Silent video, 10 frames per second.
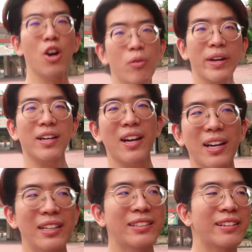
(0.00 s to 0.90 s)
Alright
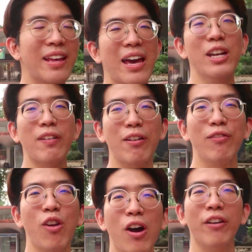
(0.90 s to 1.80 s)
guys, that's the end of our
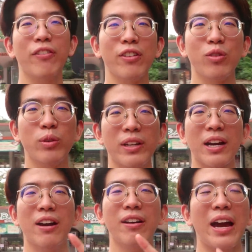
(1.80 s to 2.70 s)
vlog for Zoo
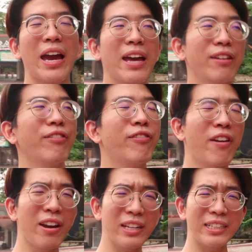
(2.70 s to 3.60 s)
Negara. I had a
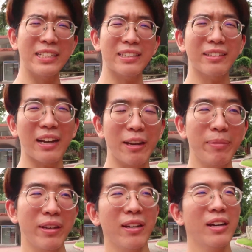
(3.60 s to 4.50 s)
fairly decent time
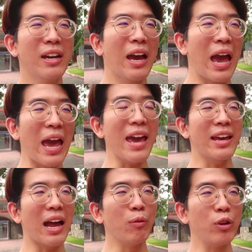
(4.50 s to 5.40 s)
here
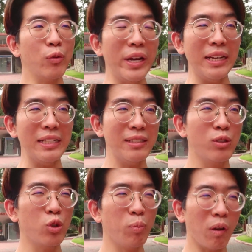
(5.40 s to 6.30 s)
and I would rate this zoo